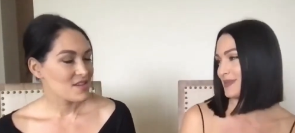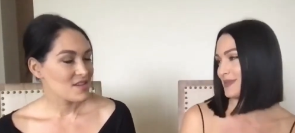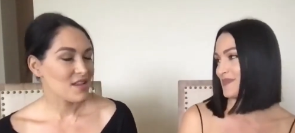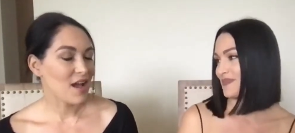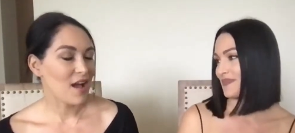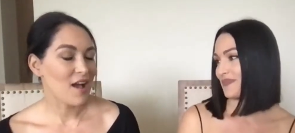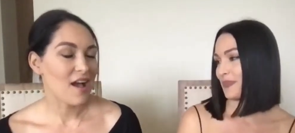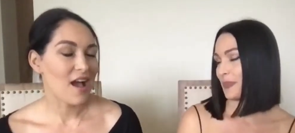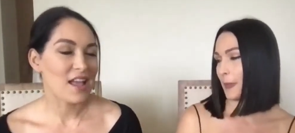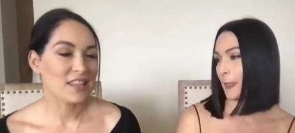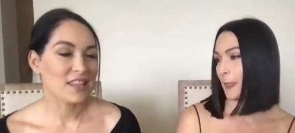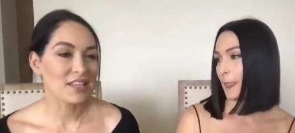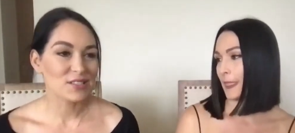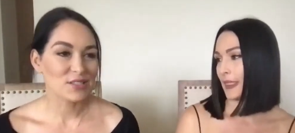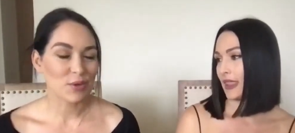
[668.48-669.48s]
Speaker 1: Yeah. I
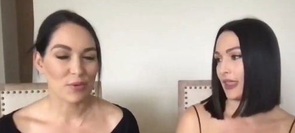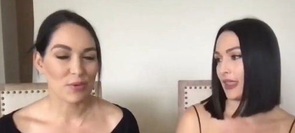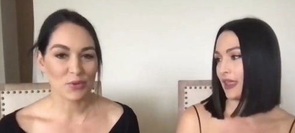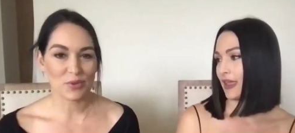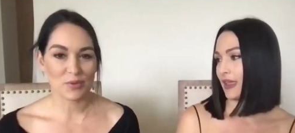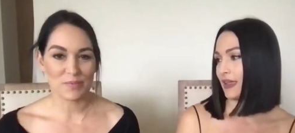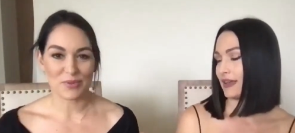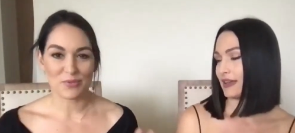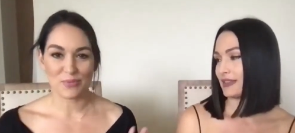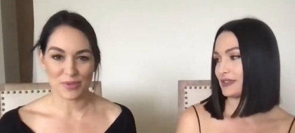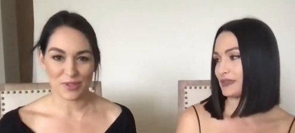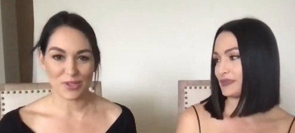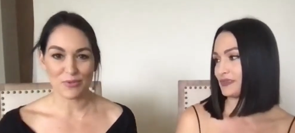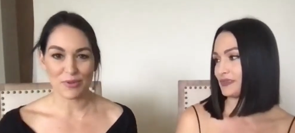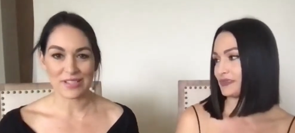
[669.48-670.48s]
think someone who would be
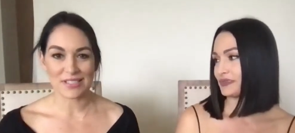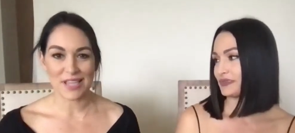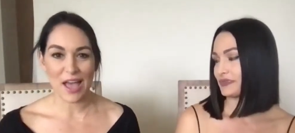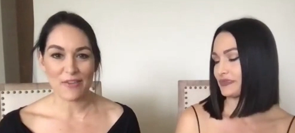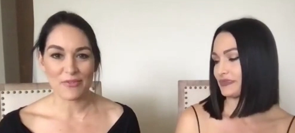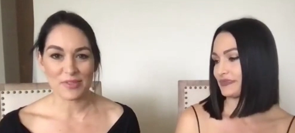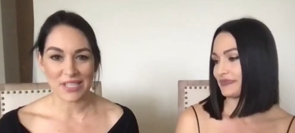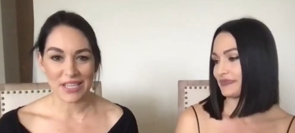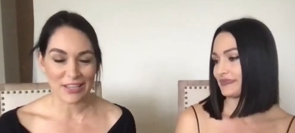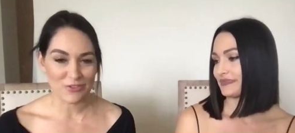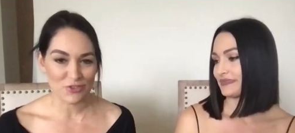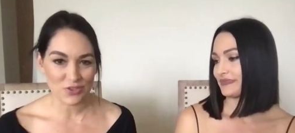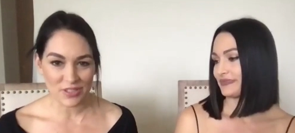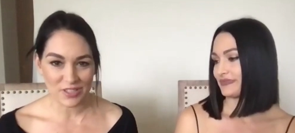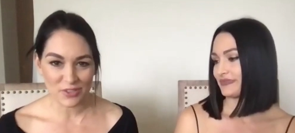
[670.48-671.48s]
really great to have is
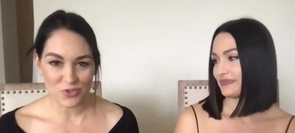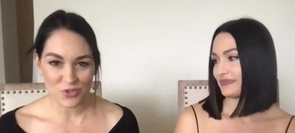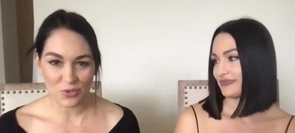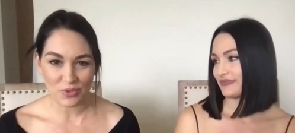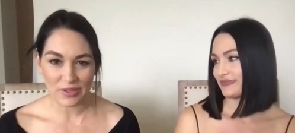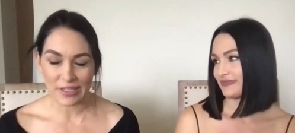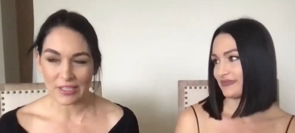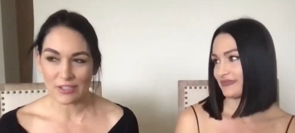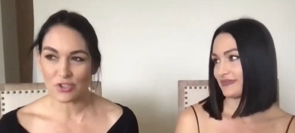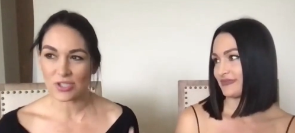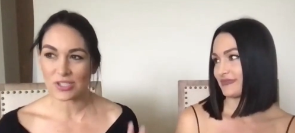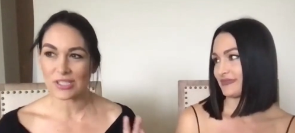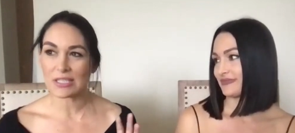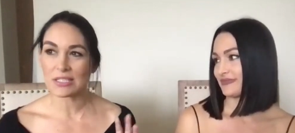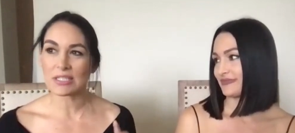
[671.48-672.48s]
Angelina Jolie.
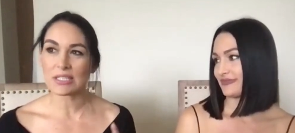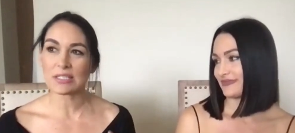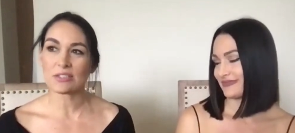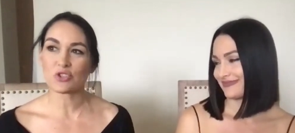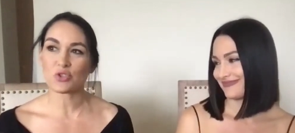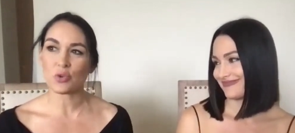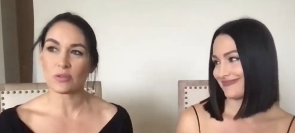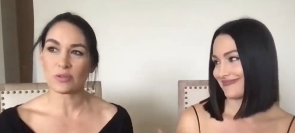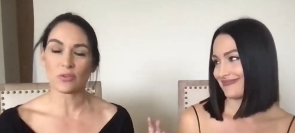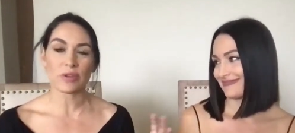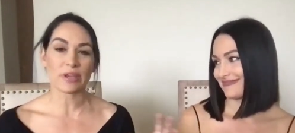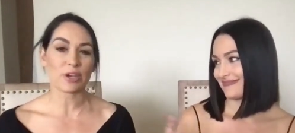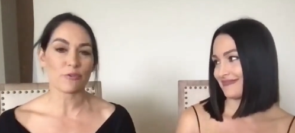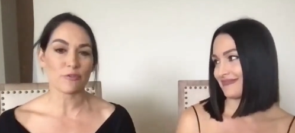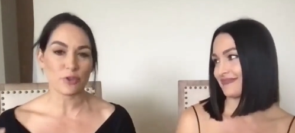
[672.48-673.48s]
She does these short little
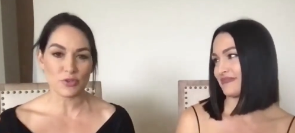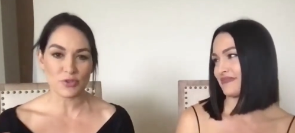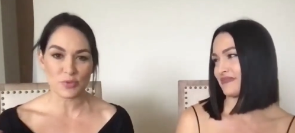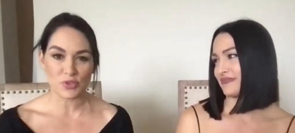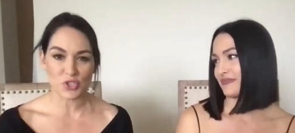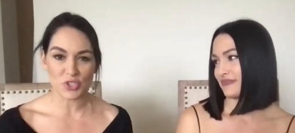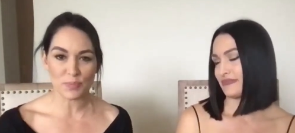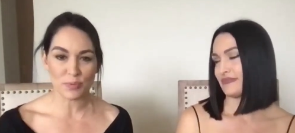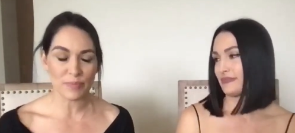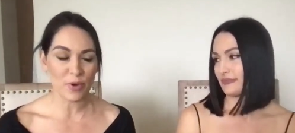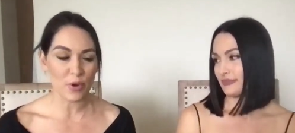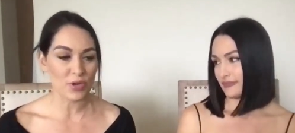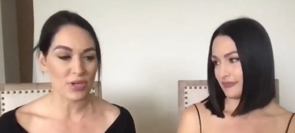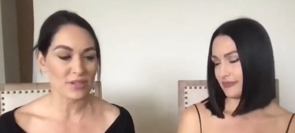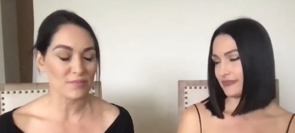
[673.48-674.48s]
interviews when she's
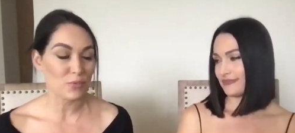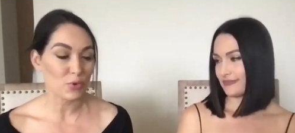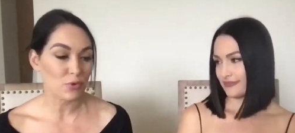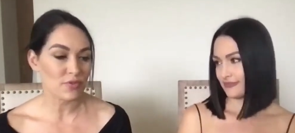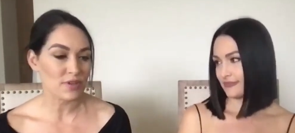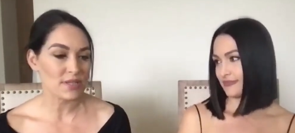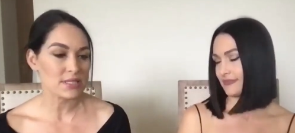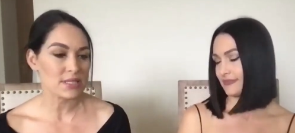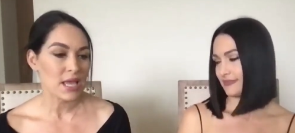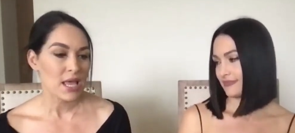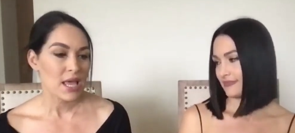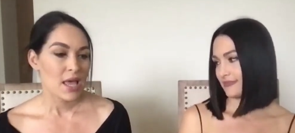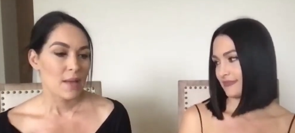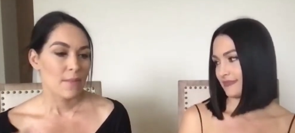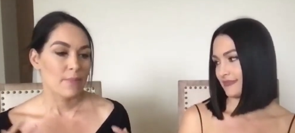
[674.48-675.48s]
promoting movies,
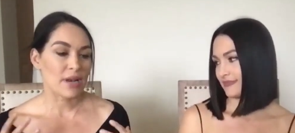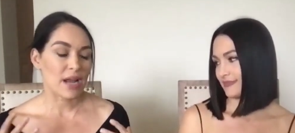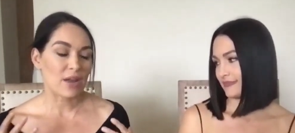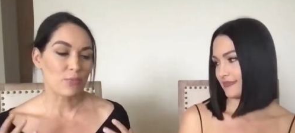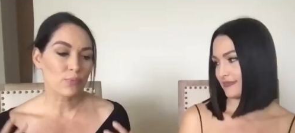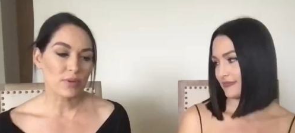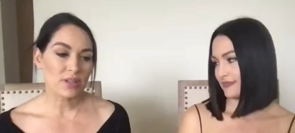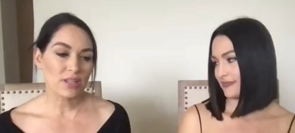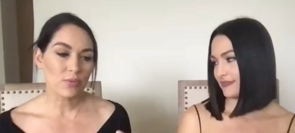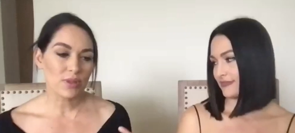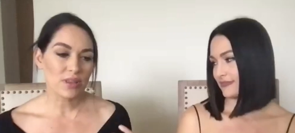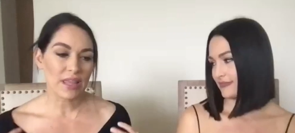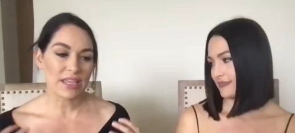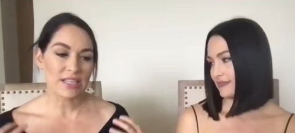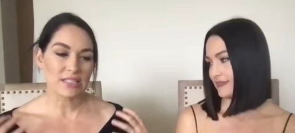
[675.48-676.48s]
but I really
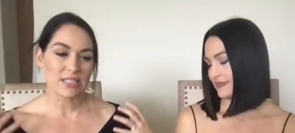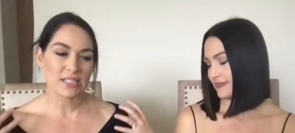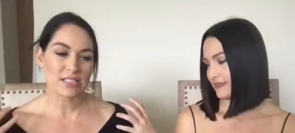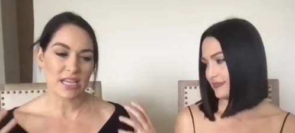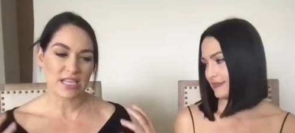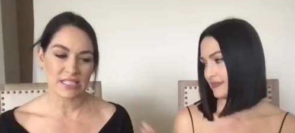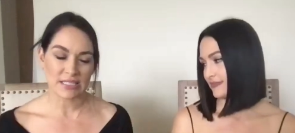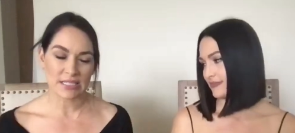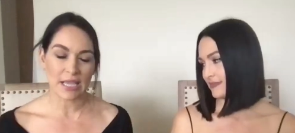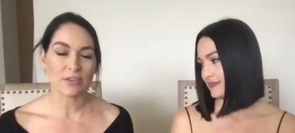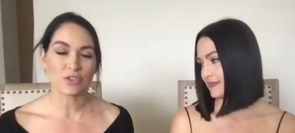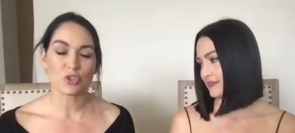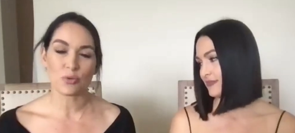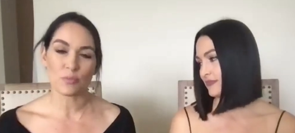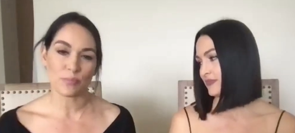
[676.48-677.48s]
would like to
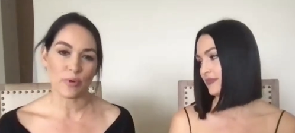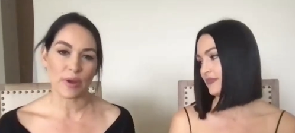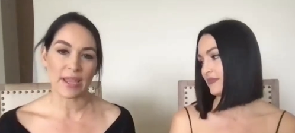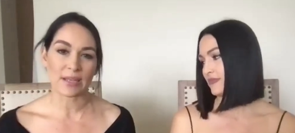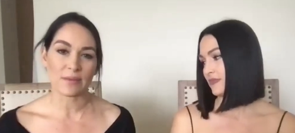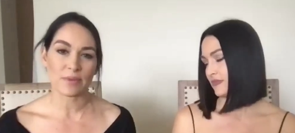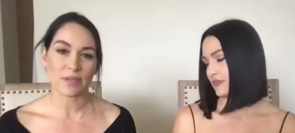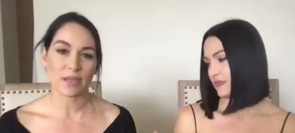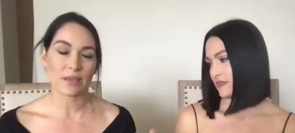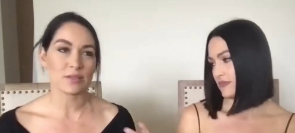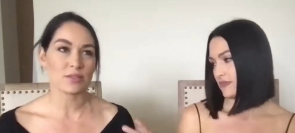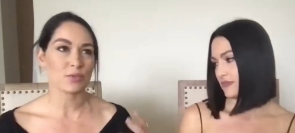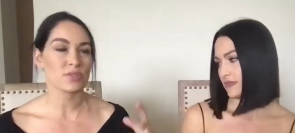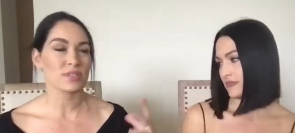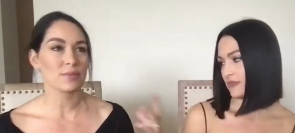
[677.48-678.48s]
dissect her brain,
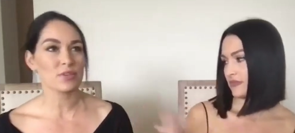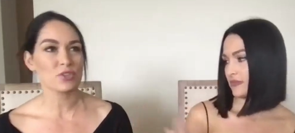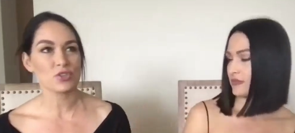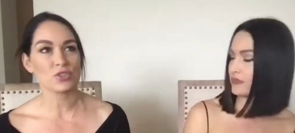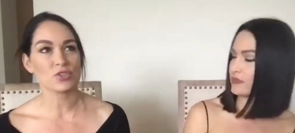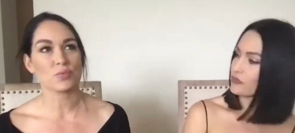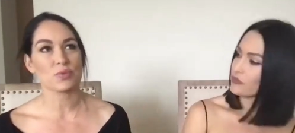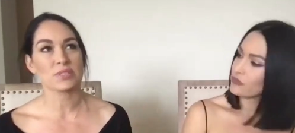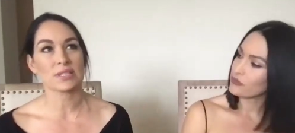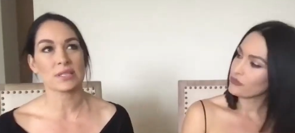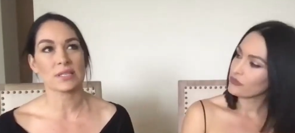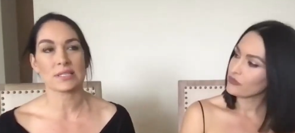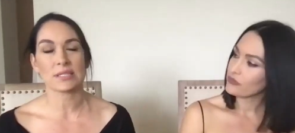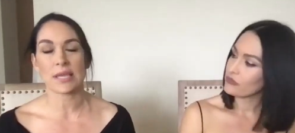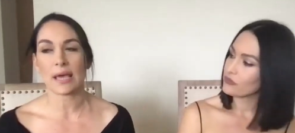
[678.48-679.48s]
because there's something she just
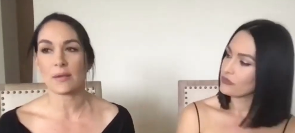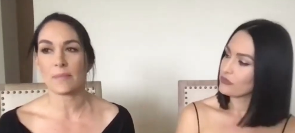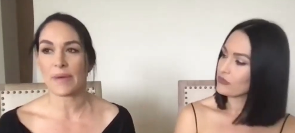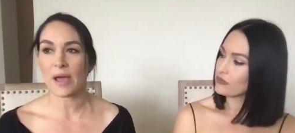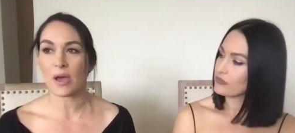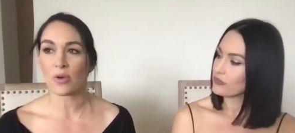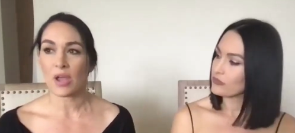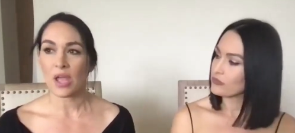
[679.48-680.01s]
recently said about